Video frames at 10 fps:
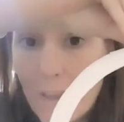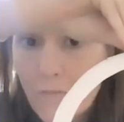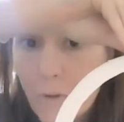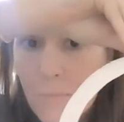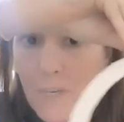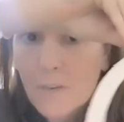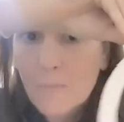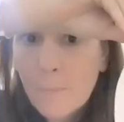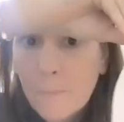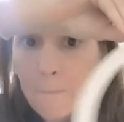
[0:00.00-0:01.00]
from me,
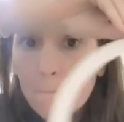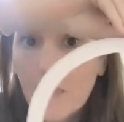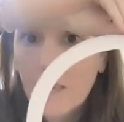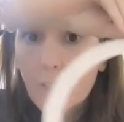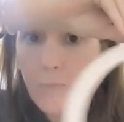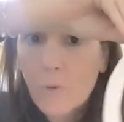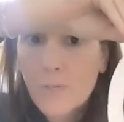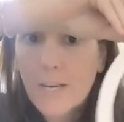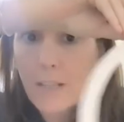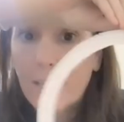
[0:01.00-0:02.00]
and it's
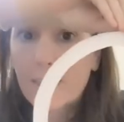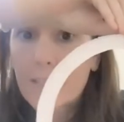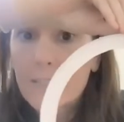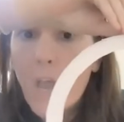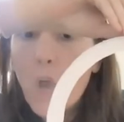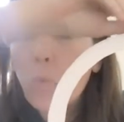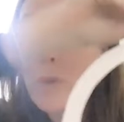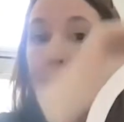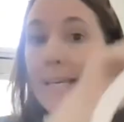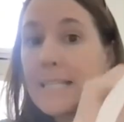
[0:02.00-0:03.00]
rotating like this.
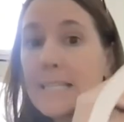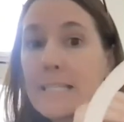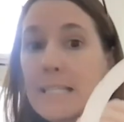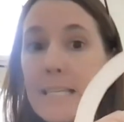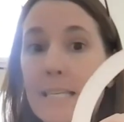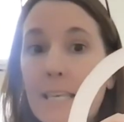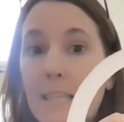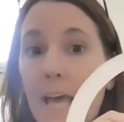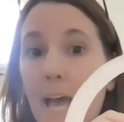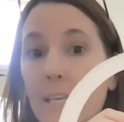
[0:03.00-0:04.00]
We can see
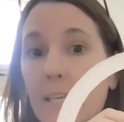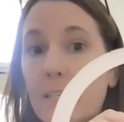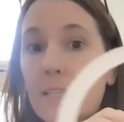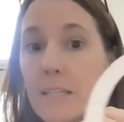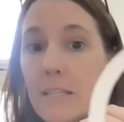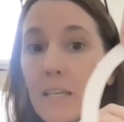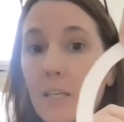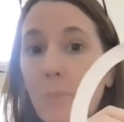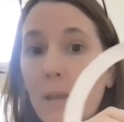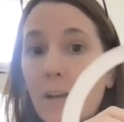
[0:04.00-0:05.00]
that that is
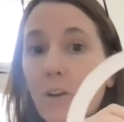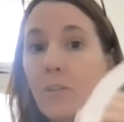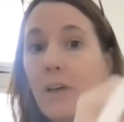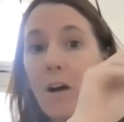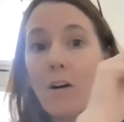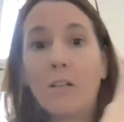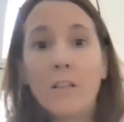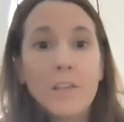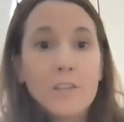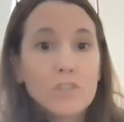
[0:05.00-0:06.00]
indeed parallel
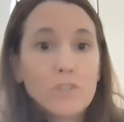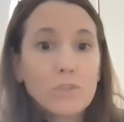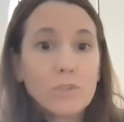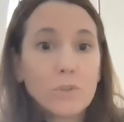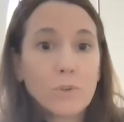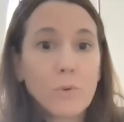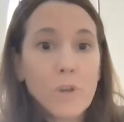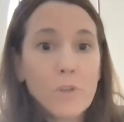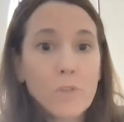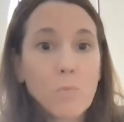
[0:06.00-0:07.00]

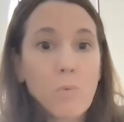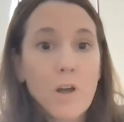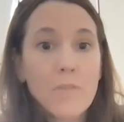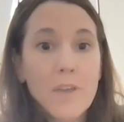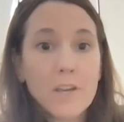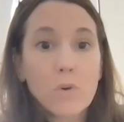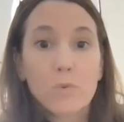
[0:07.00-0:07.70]
to the one that goes